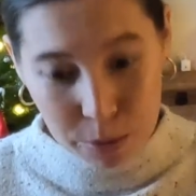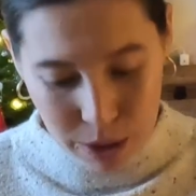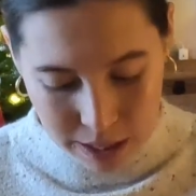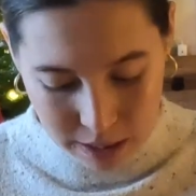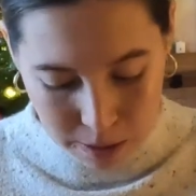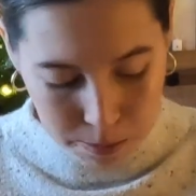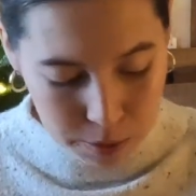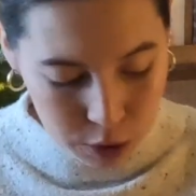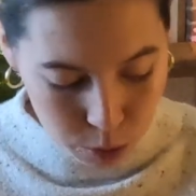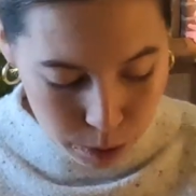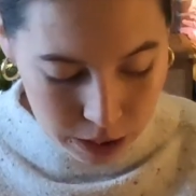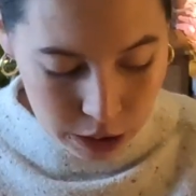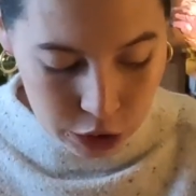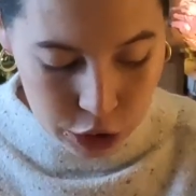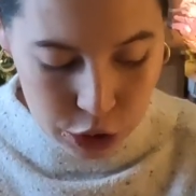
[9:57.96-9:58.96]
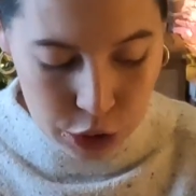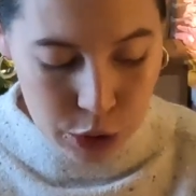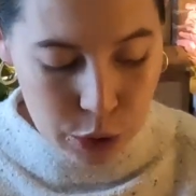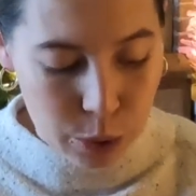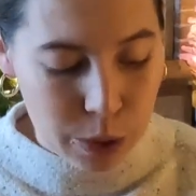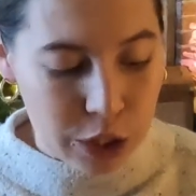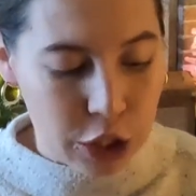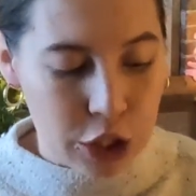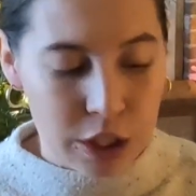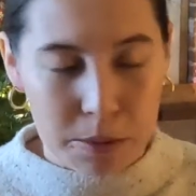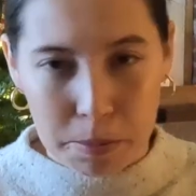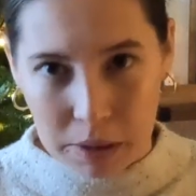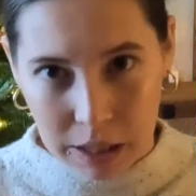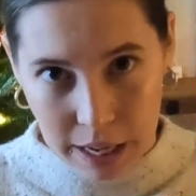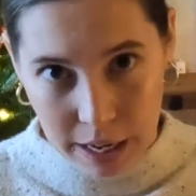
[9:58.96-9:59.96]
present between the two is just
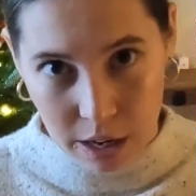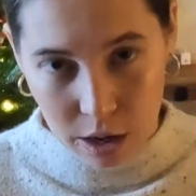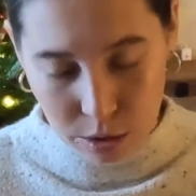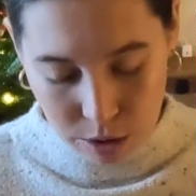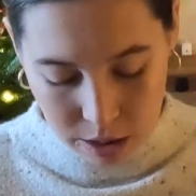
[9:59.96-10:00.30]
Play-Doh